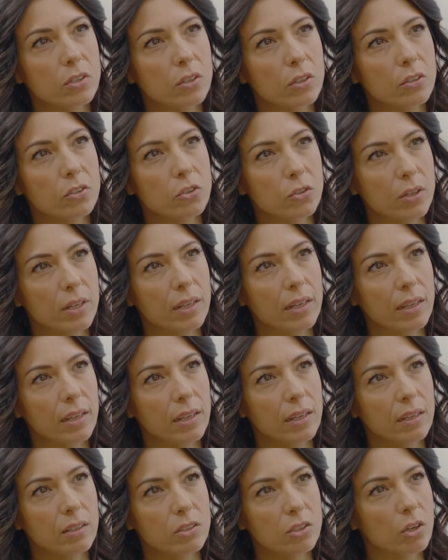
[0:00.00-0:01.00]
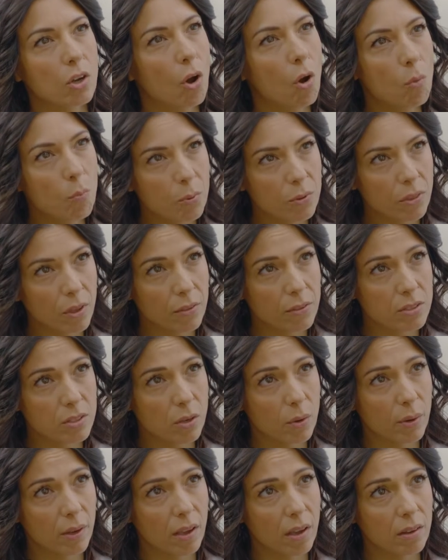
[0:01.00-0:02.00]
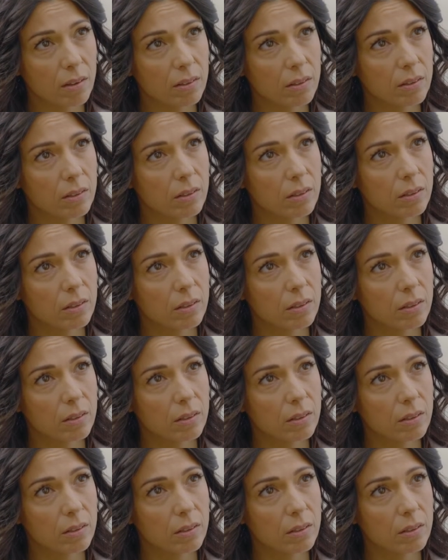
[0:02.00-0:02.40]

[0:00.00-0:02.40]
your drinking to cope with all that's going on?